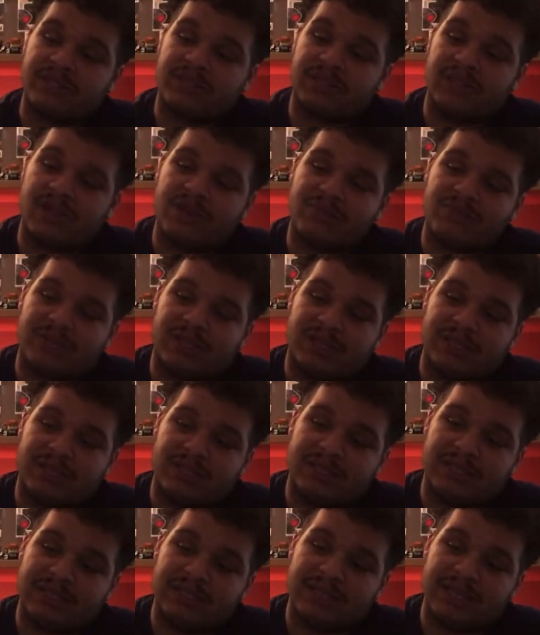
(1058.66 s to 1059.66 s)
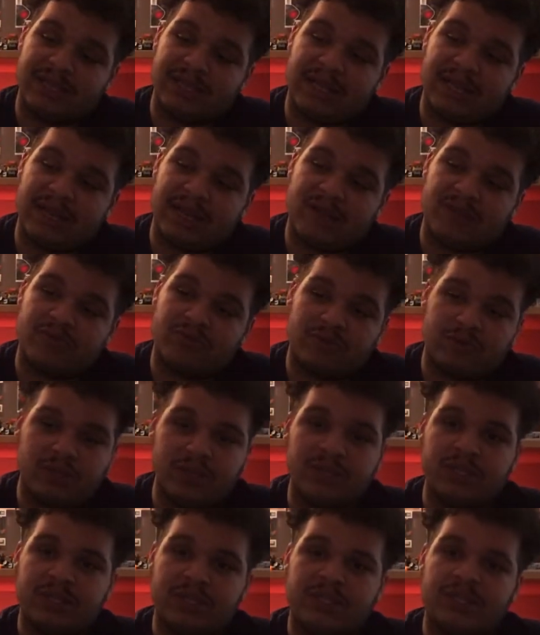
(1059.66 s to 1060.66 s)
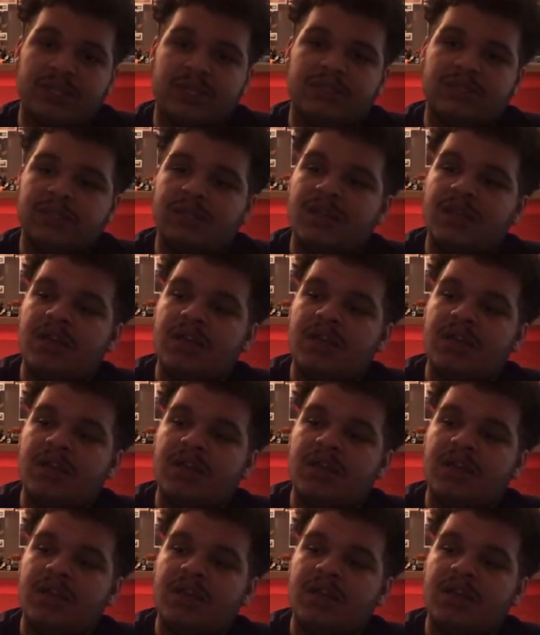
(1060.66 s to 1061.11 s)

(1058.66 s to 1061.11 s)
Stuckman. He said how good it is.